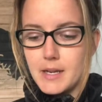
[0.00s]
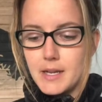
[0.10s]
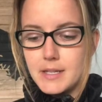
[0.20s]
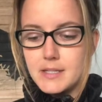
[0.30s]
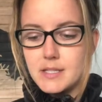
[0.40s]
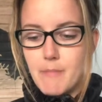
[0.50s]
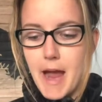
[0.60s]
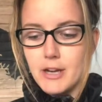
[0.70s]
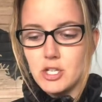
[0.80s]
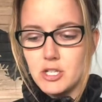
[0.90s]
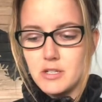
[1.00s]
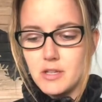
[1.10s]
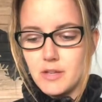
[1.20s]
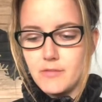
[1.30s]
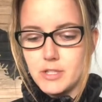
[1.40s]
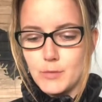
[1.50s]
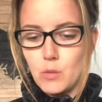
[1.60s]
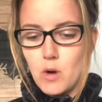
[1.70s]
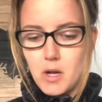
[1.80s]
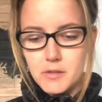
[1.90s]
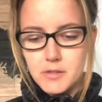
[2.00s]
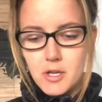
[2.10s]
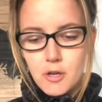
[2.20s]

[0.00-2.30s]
he'd smashed into the invisible walls,